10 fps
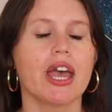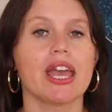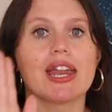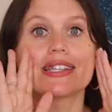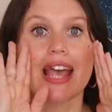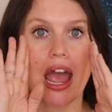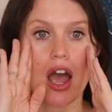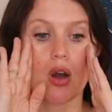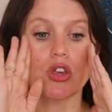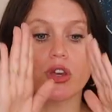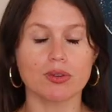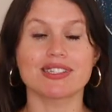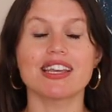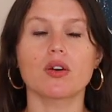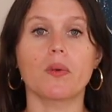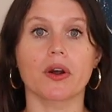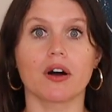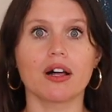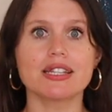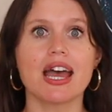It is how you see the
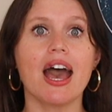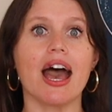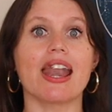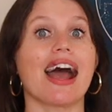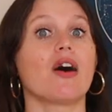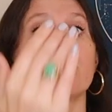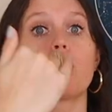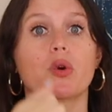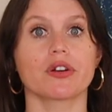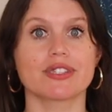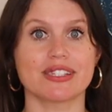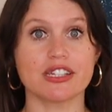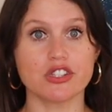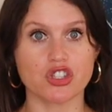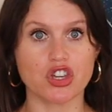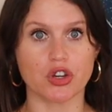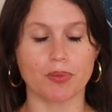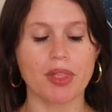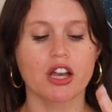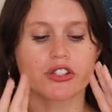world and how the world sees
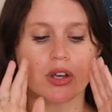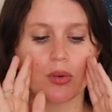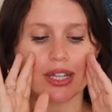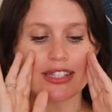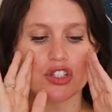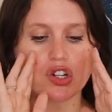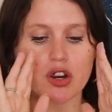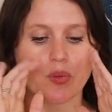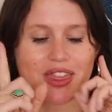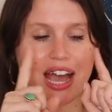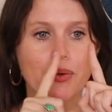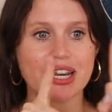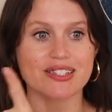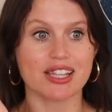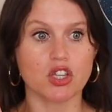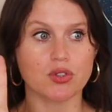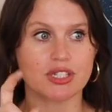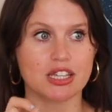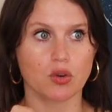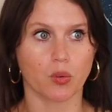you. So let's start with how it is that you
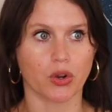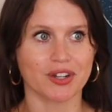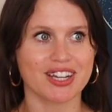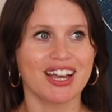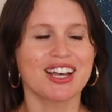see the world.